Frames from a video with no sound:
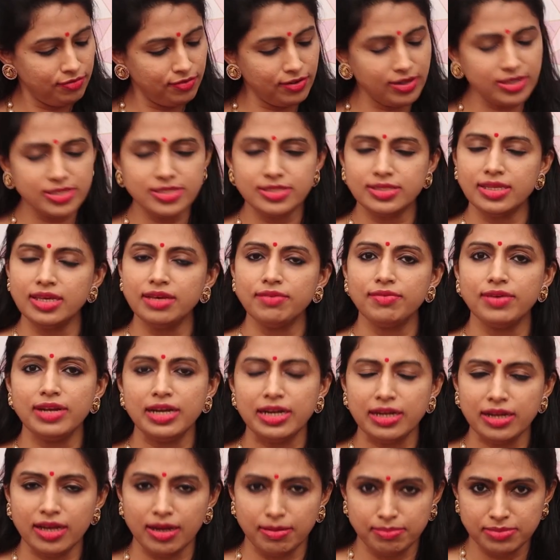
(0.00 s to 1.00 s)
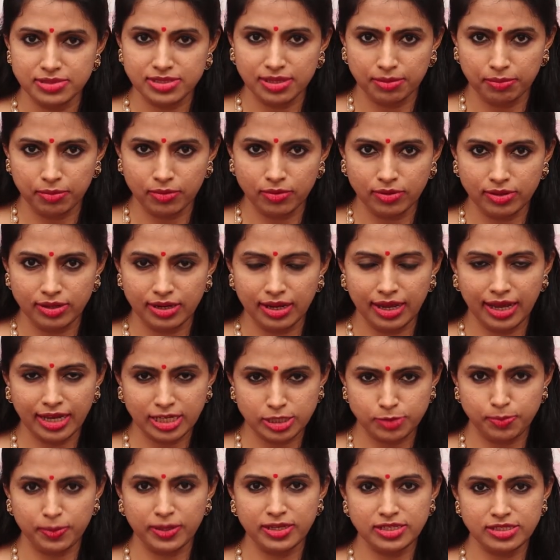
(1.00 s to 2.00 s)
First thing when it comes about
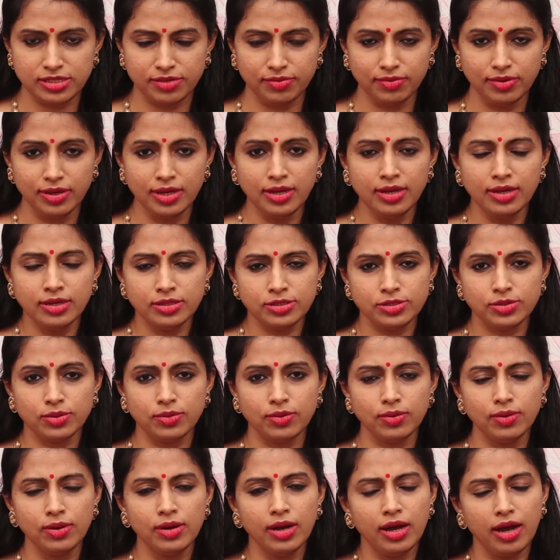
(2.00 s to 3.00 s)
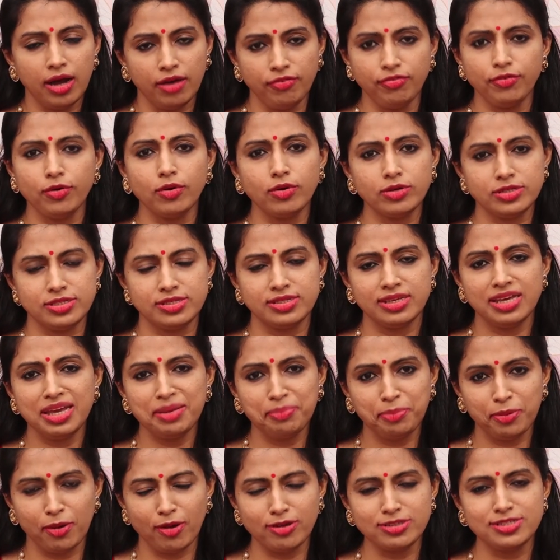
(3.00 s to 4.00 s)
expensive, so of course
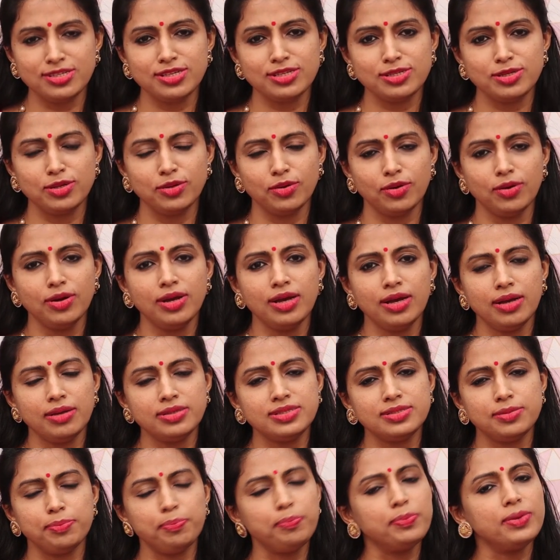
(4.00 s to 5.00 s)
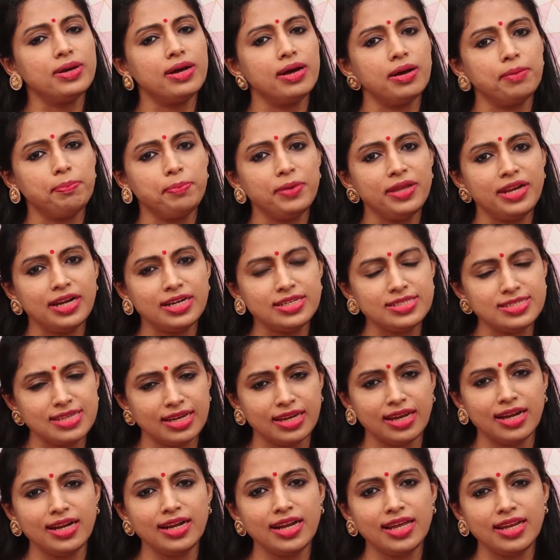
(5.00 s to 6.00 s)
ee process lo period
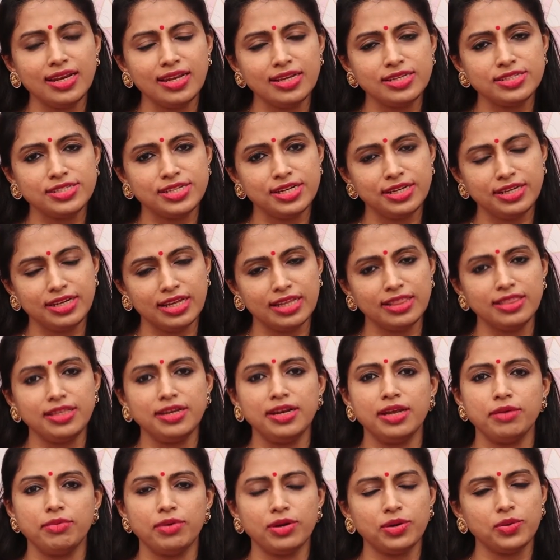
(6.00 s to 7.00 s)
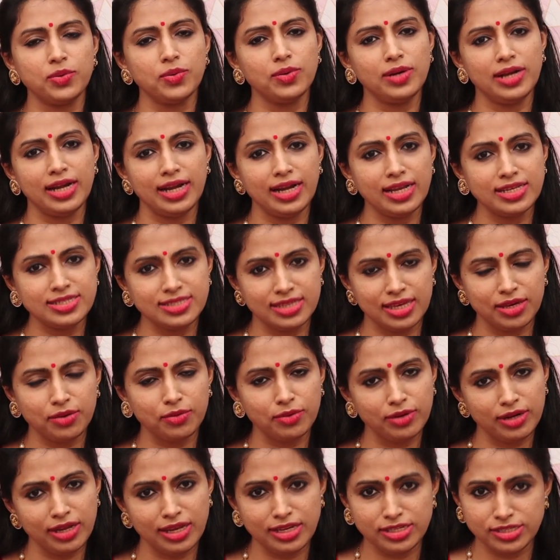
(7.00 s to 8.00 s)
2nd day nunchi 10th day varaku ladies ki
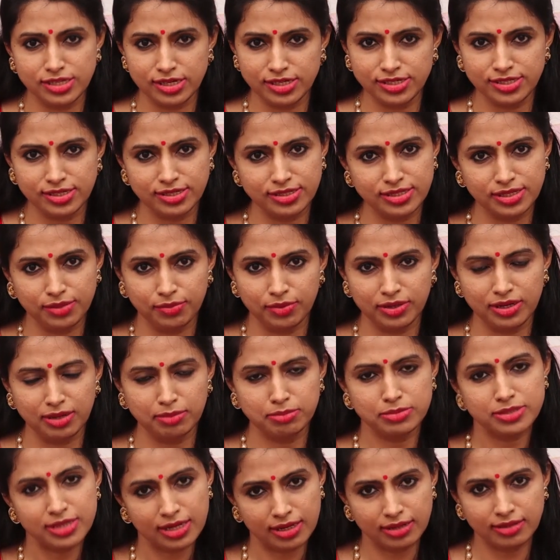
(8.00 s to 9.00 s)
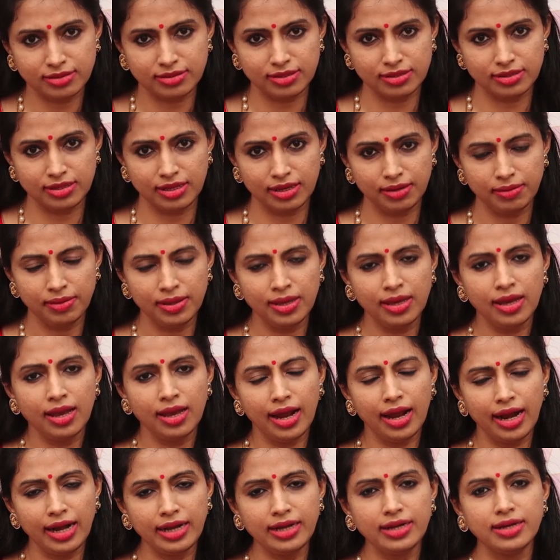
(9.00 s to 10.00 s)
konni injections ivatam jarugutadi
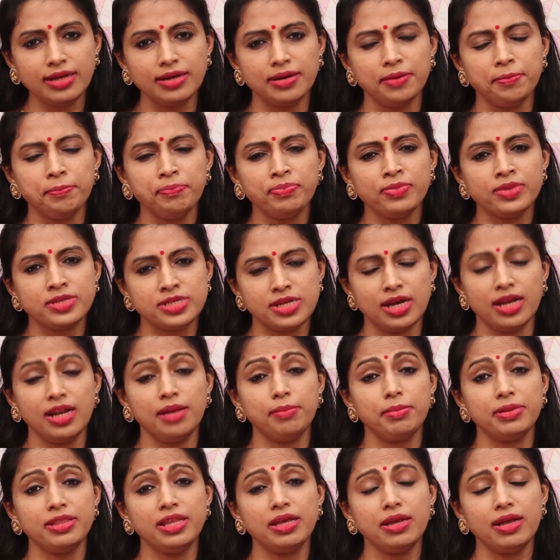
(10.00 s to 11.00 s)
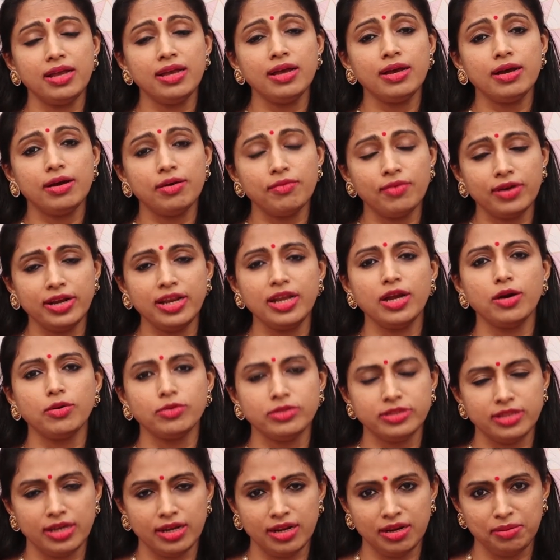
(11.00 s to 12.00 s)
and chaala mandi worry
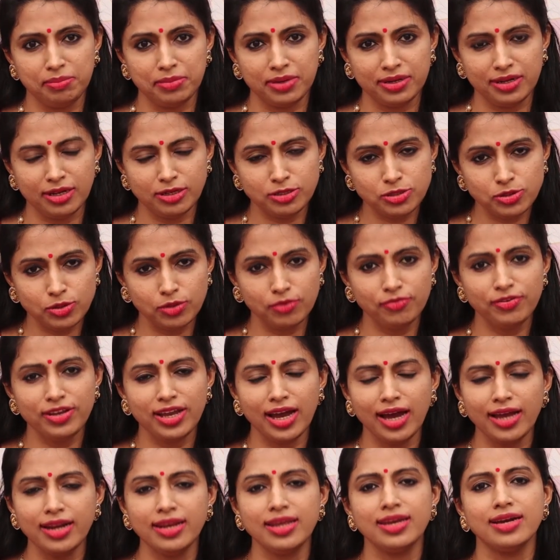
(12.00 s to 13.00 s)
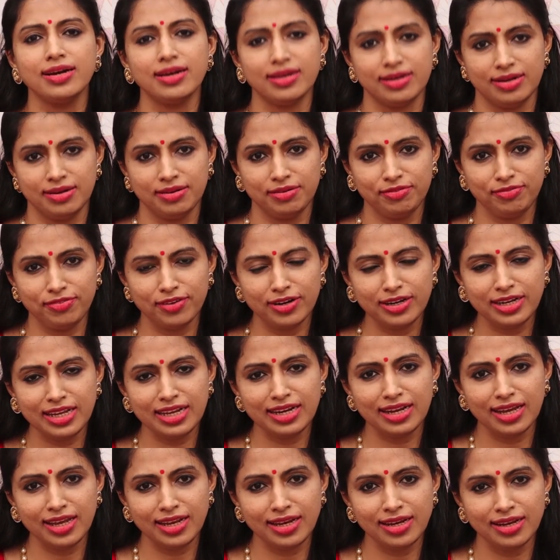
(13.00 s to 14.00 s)
avutaranamata. So we are here,
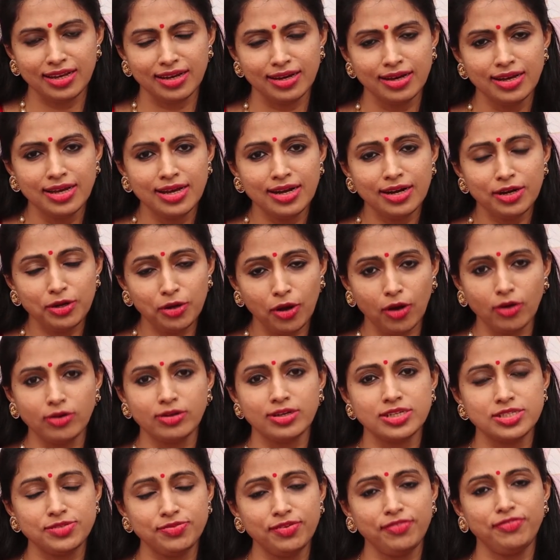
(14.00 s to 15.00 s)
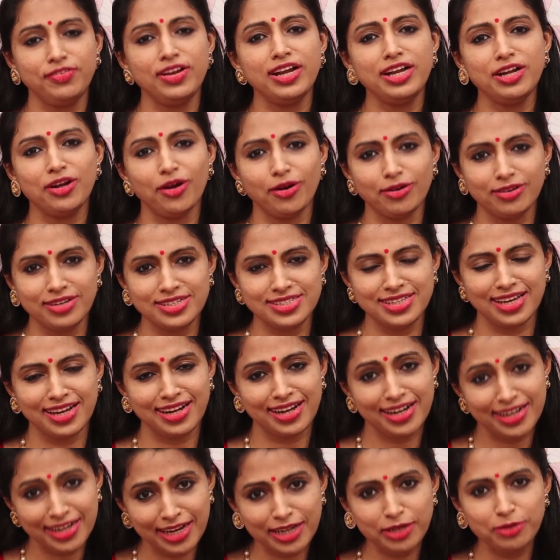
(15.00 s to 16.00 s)
49 doctors, 15 doctors
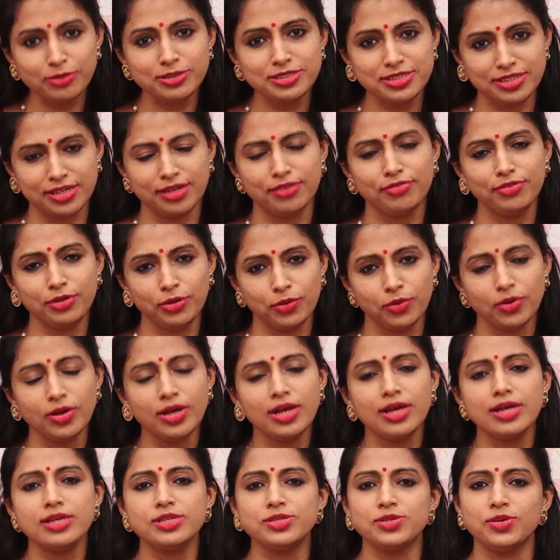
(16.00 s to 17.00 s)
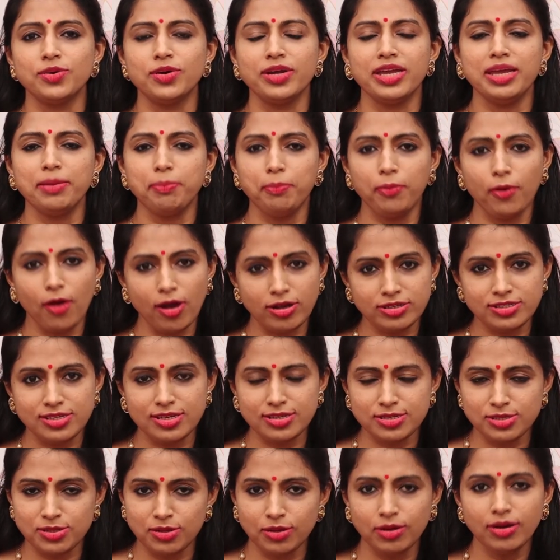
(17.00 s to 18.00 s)
are ready to serve you. So ee
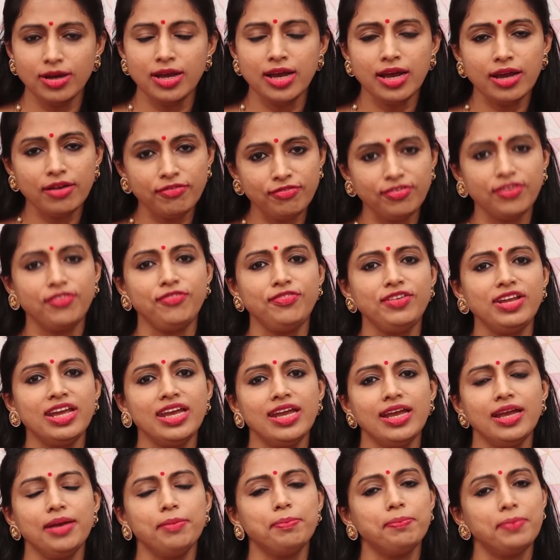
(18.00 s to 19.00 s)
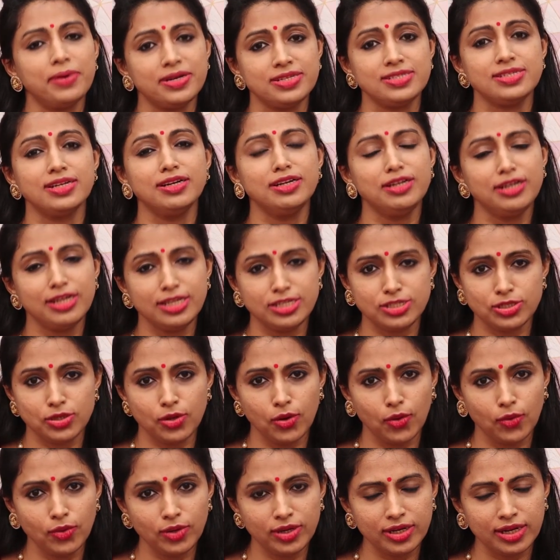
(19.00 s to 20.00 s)
process lo 50%
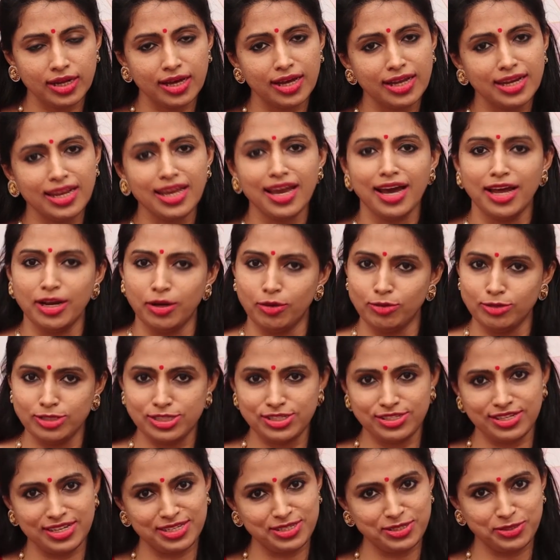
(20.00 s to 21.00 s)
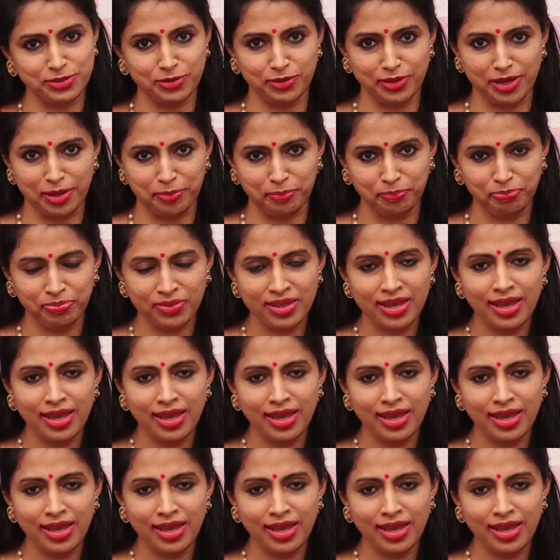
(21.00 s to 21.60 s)
discount ani announce chestunnam.